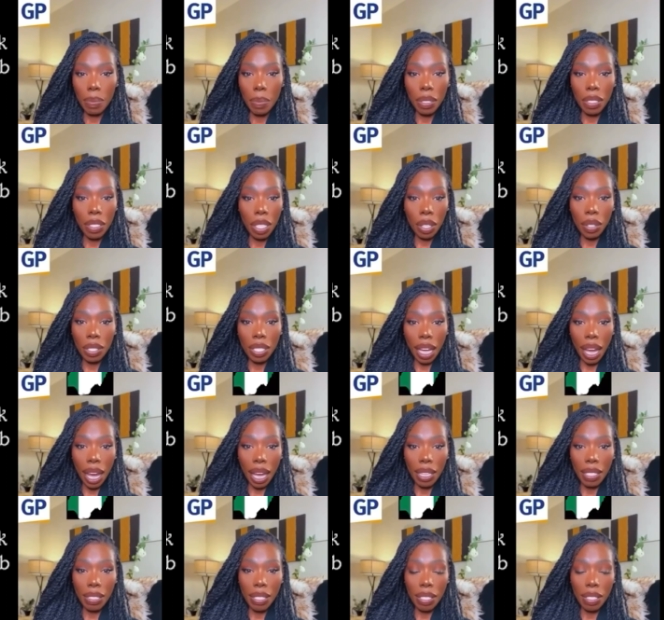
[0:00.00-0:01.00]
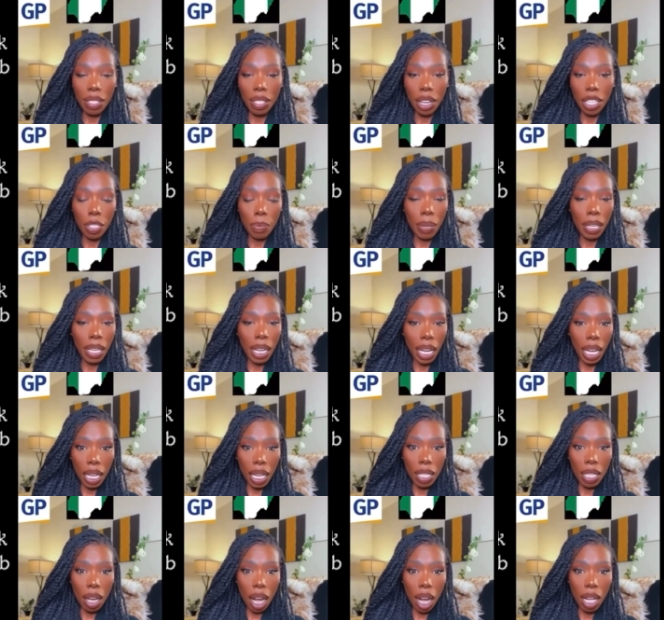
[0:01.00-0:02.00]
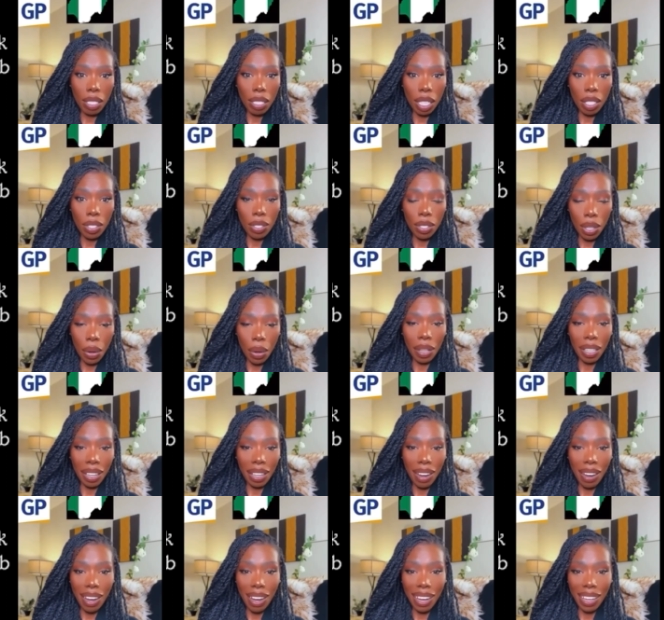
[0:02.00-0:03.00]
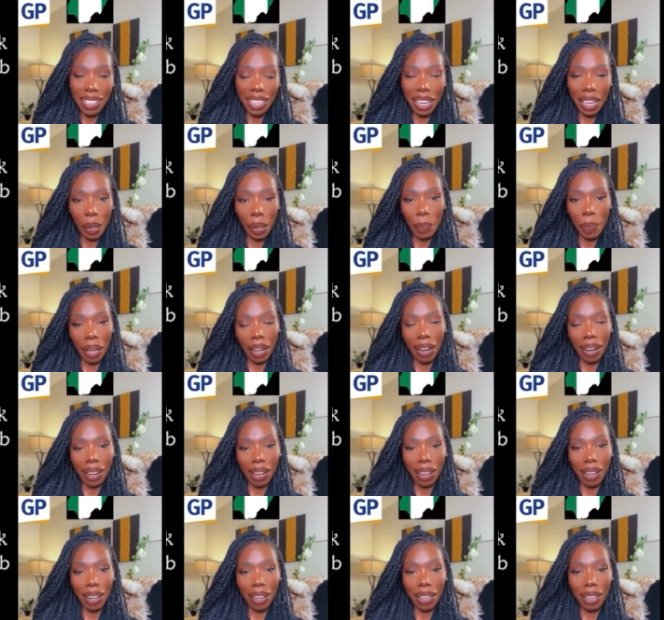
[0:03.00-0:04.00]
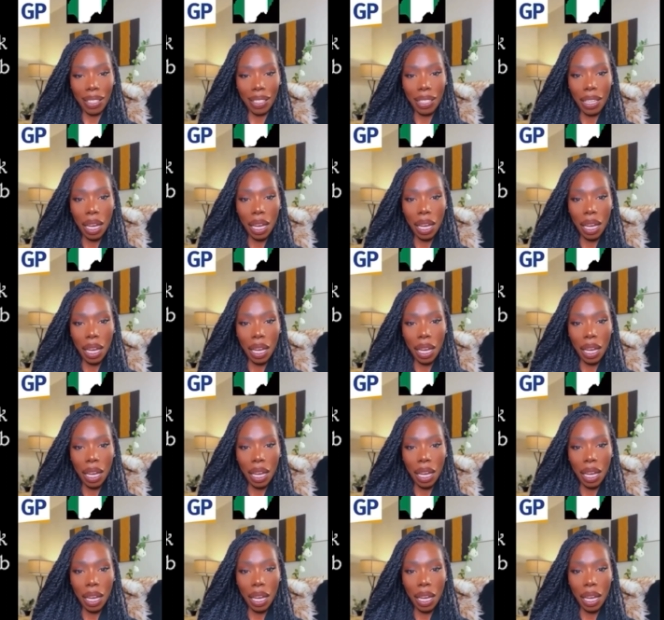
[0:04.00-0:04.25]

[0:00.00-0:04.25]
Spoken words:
been 0 days since there's been any nonsense going on in America.